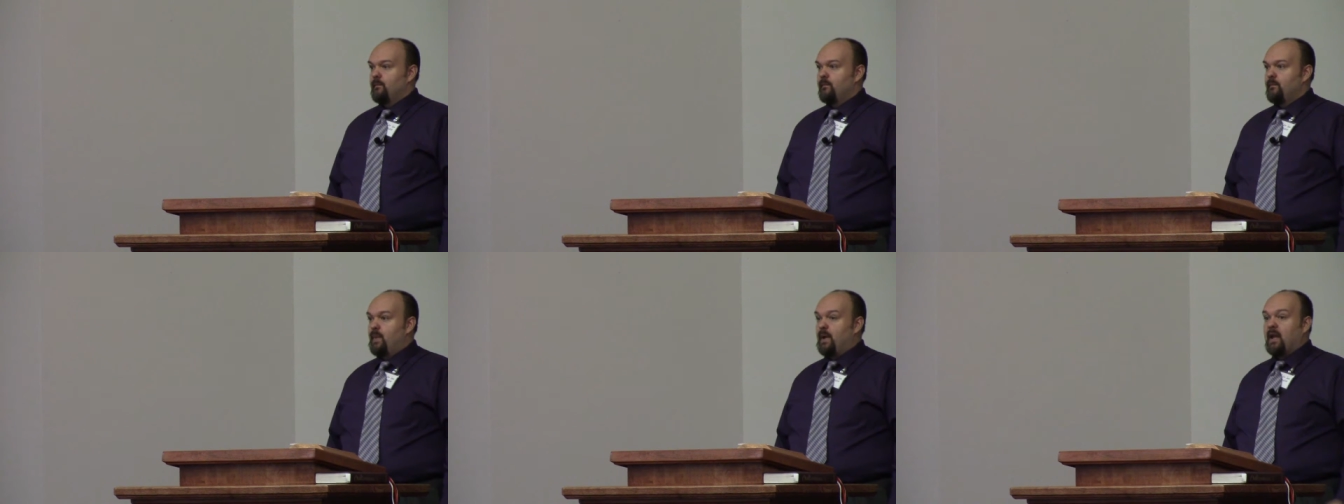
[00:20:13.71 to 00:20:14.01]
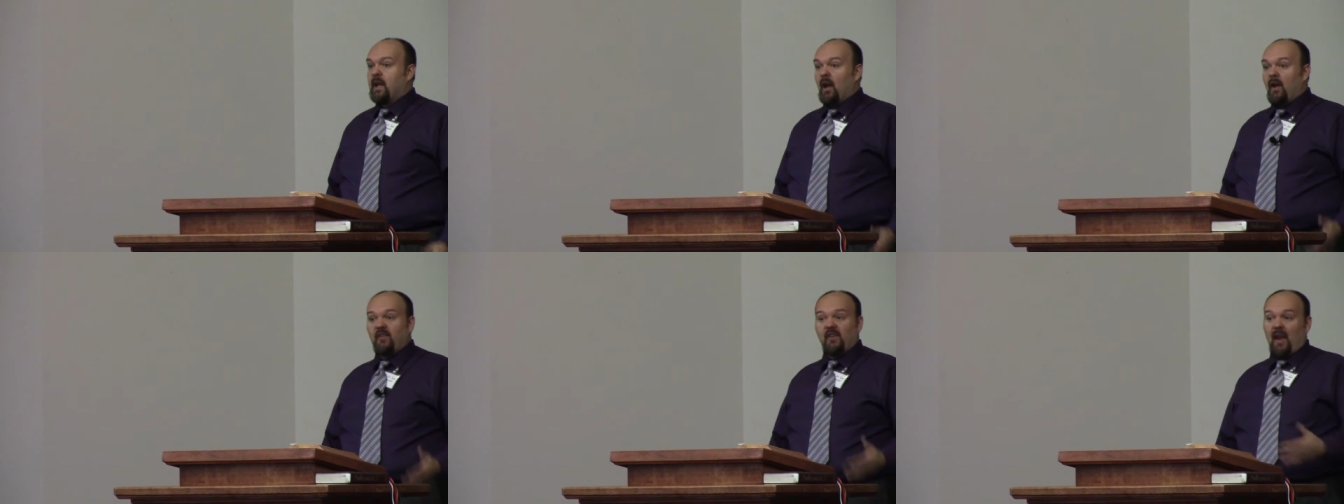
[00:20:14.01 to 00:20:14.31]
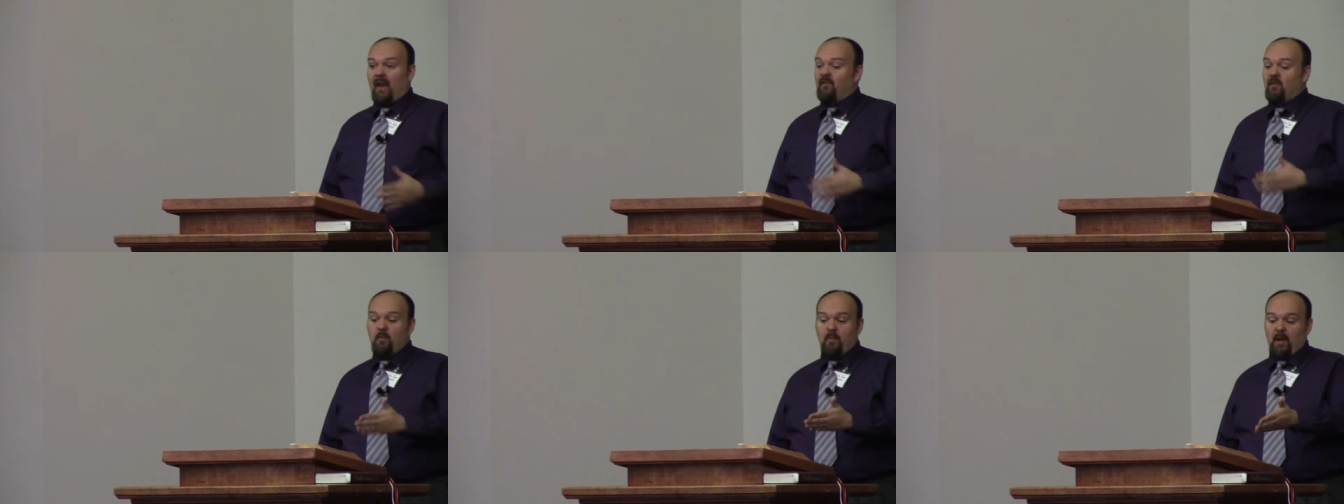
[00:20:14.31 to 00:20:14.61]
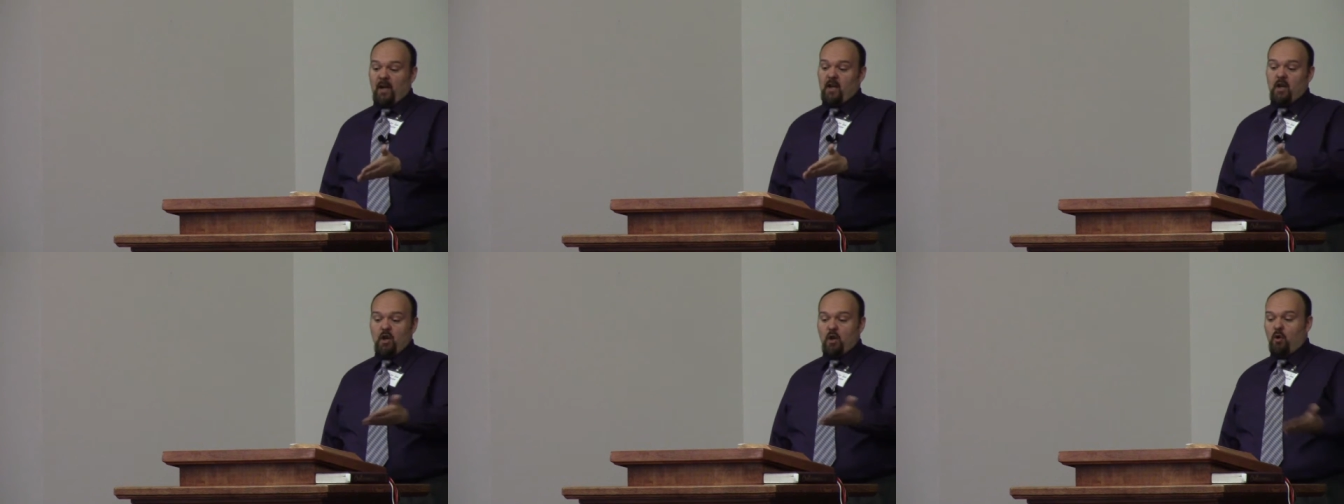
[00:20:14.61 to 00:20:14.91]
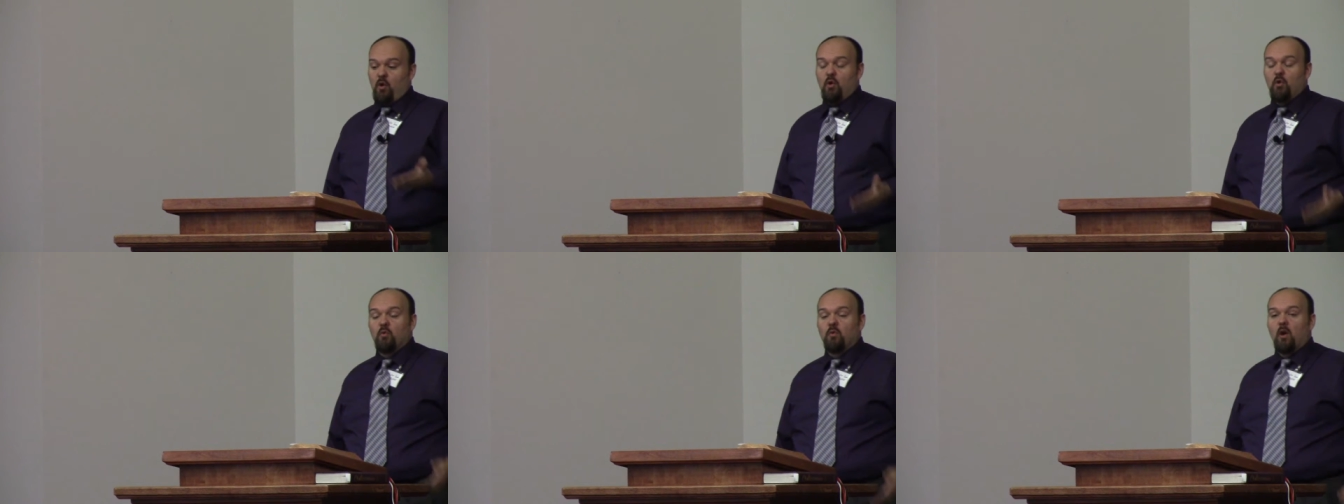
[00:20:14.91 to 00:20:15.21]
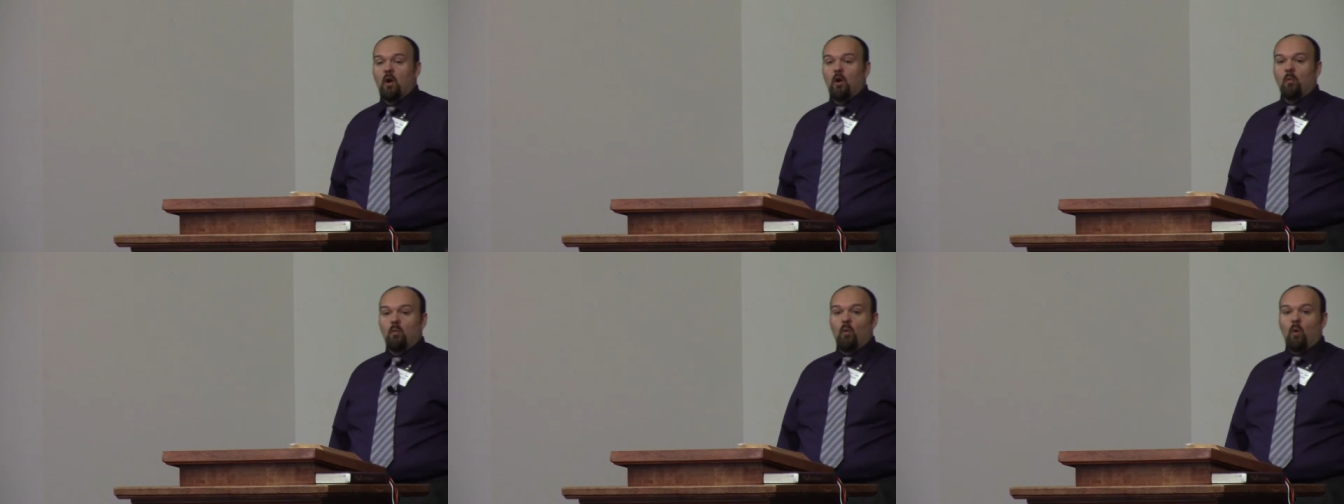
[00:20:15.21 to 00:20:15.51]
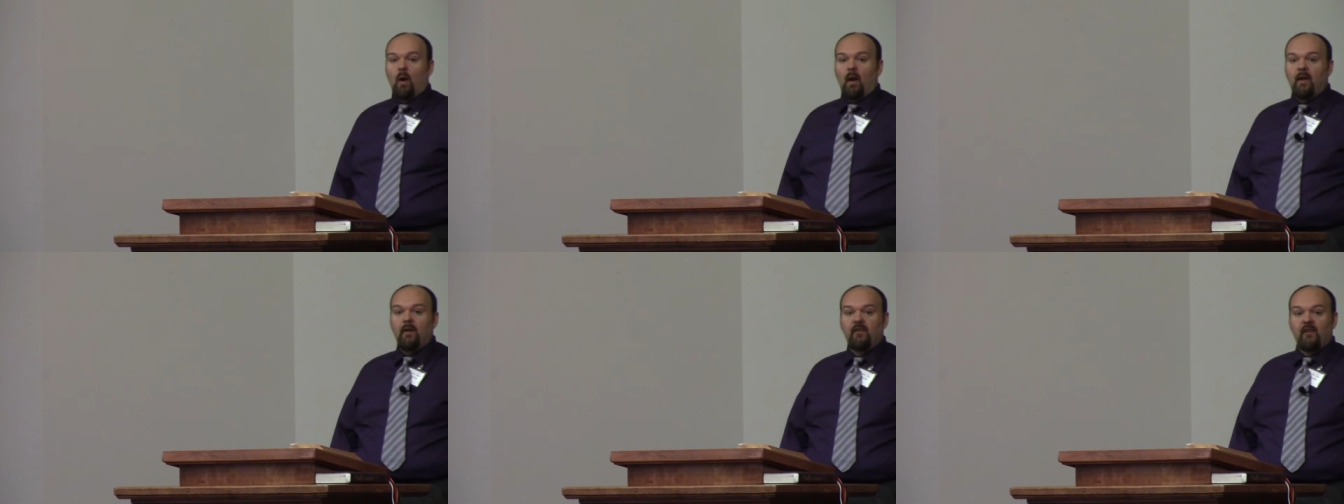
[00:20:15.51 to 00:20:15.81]
Because everybody knew who Rome
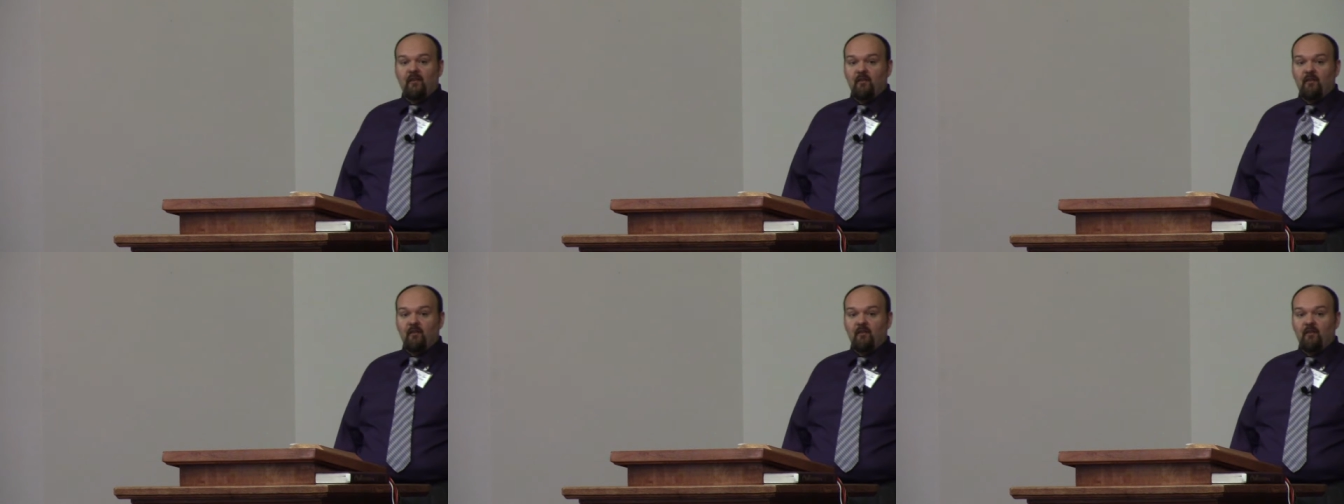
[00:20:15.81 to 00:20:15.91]
was.